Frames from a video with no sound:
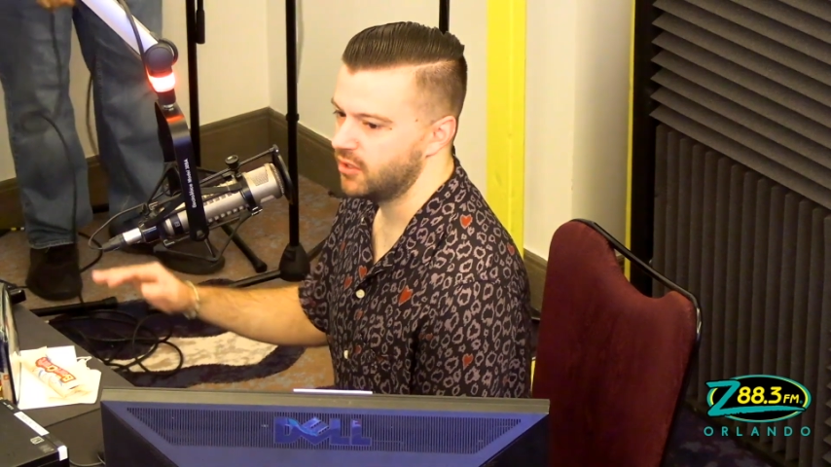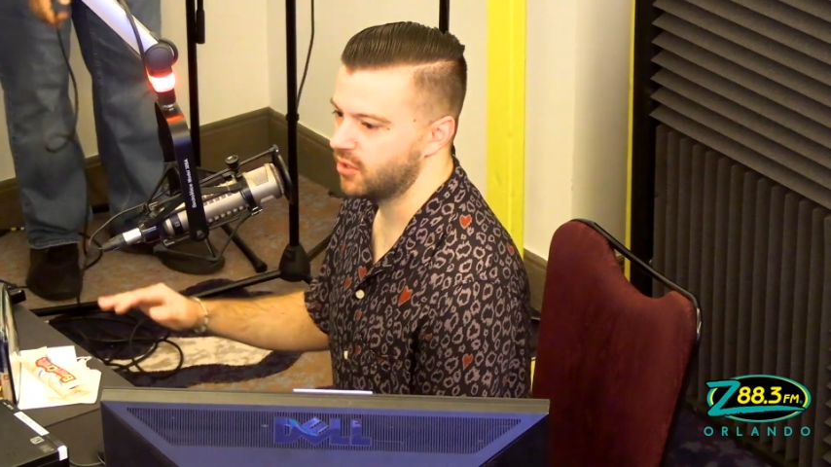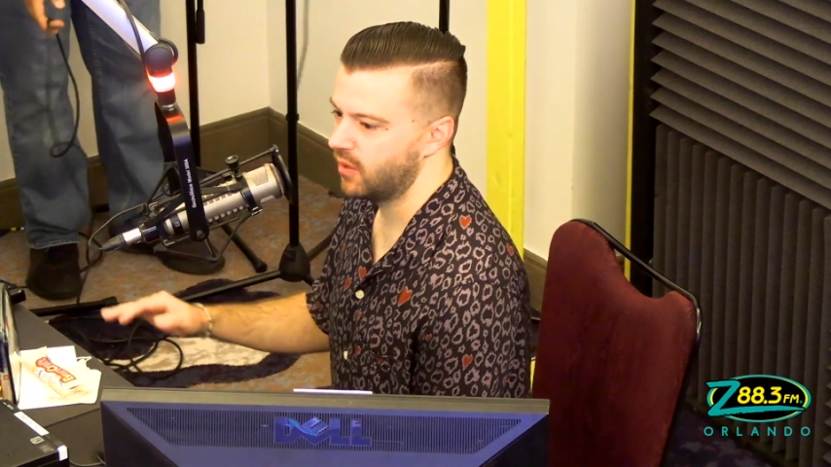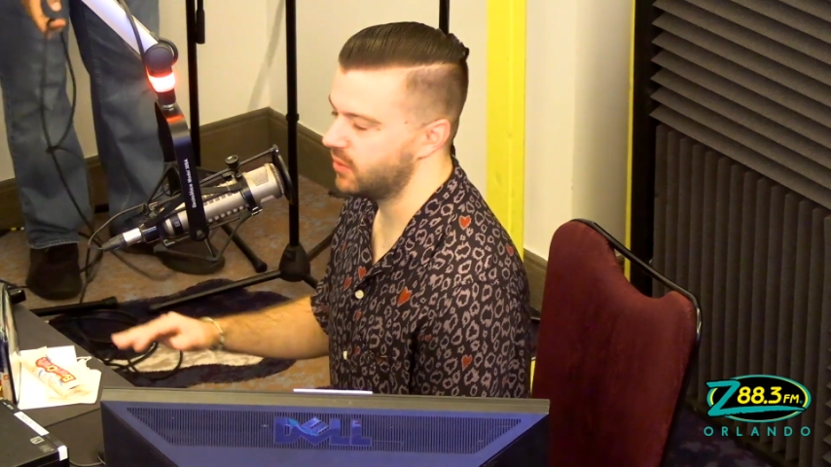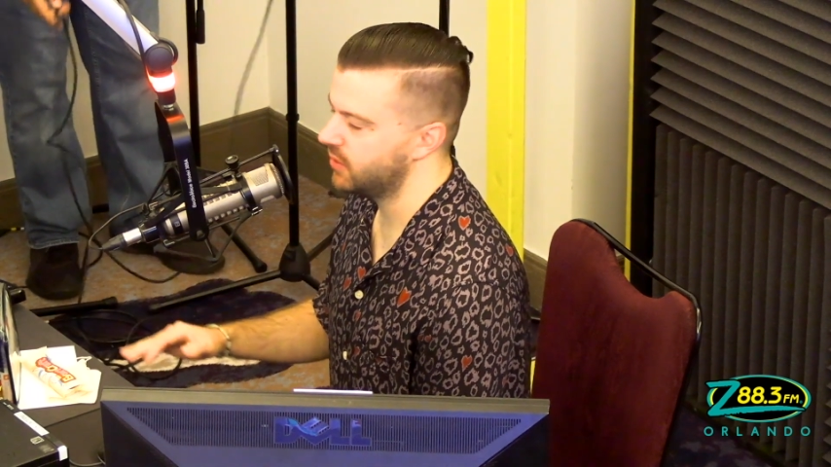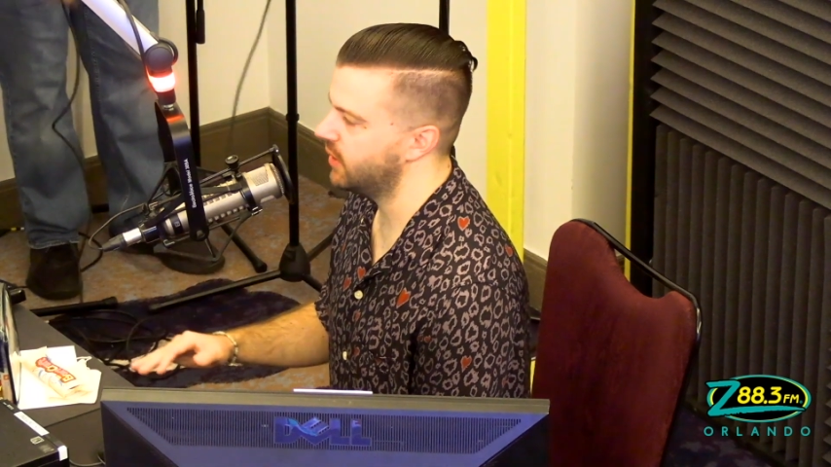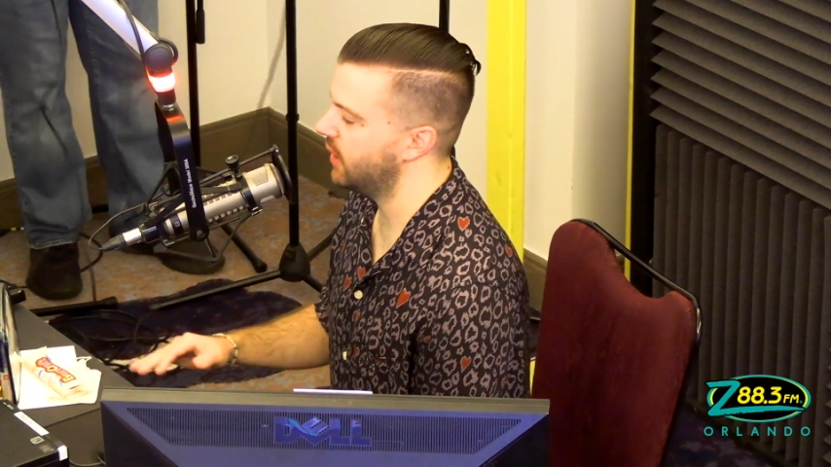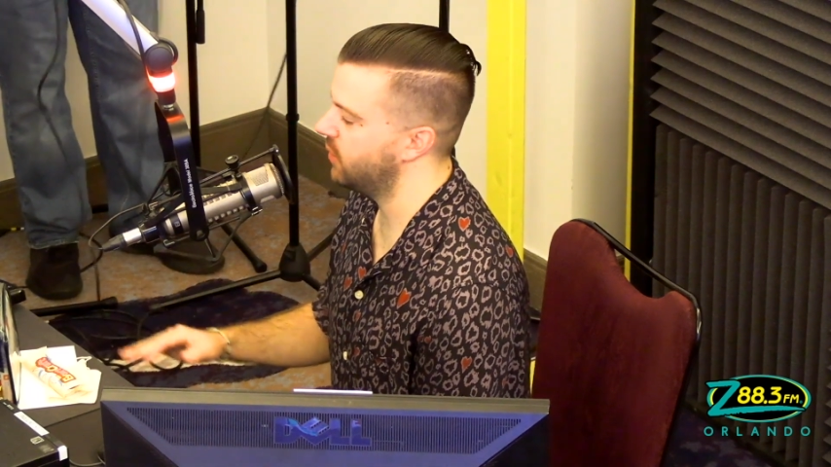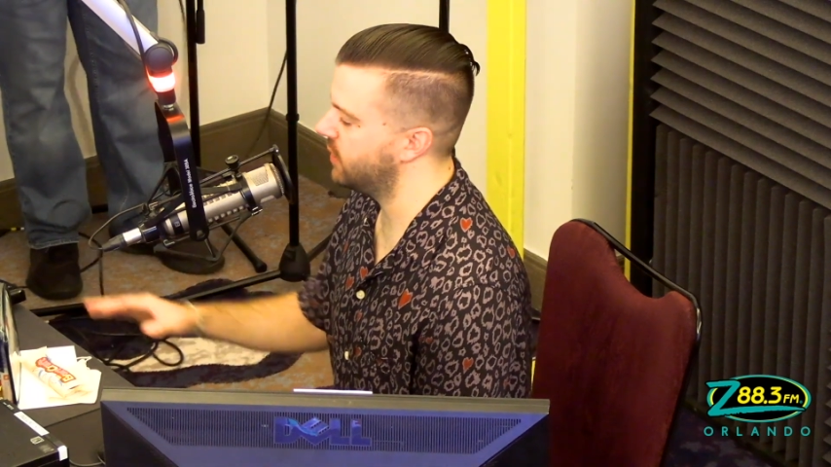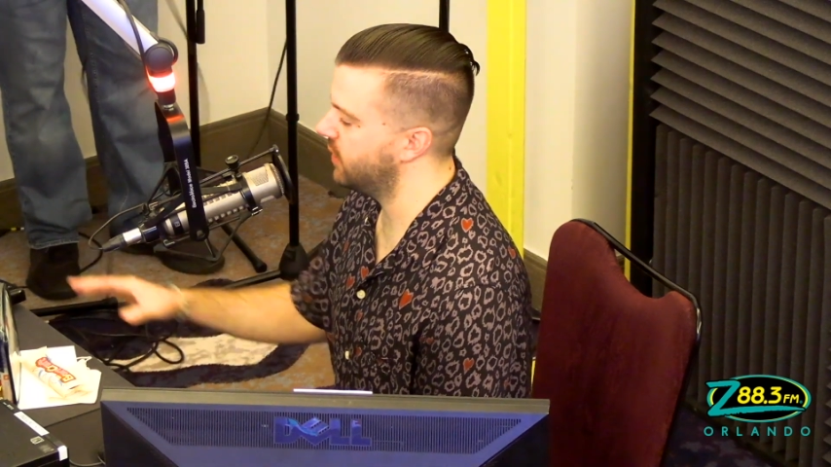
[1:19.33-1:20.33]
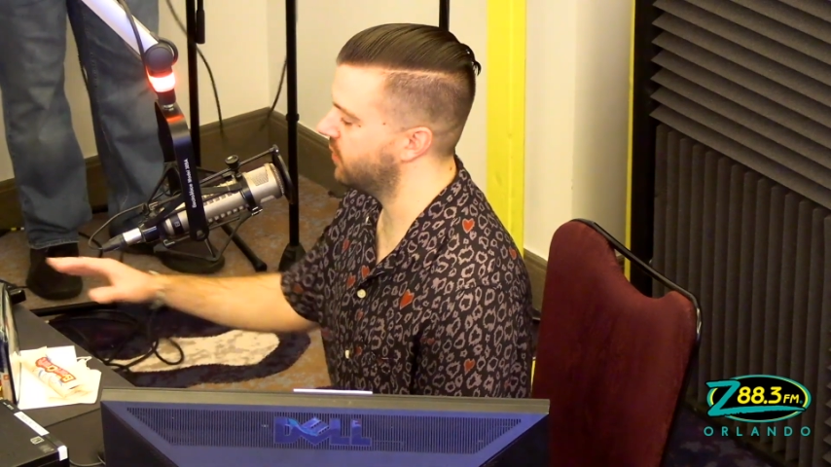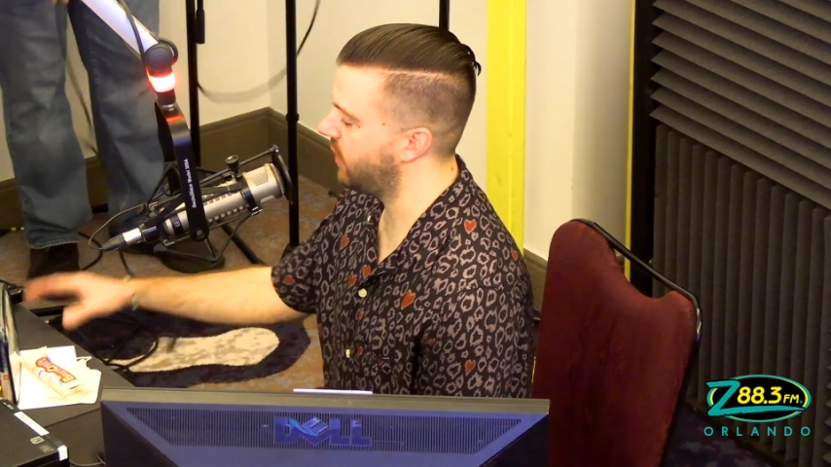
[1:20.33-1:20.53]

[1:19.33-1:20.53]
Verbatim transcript: So it was it was either